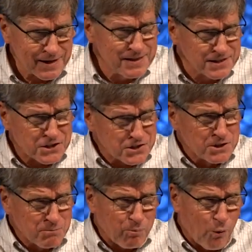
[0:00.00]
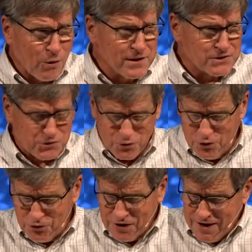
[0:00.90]
And this is an important
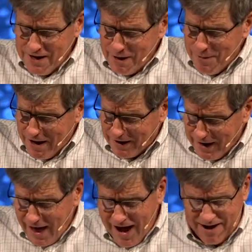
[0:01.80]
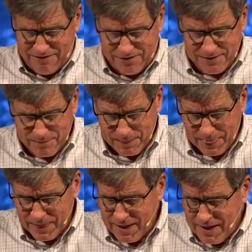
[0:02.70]
truth about life.
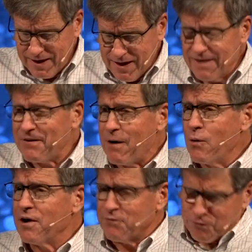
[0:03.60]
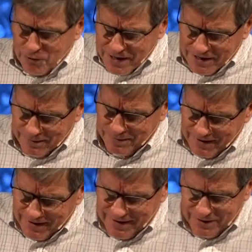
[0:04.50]
If I want freedom,
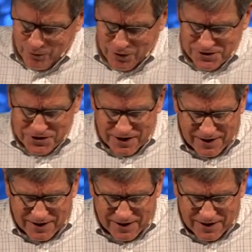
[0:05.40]
in other words,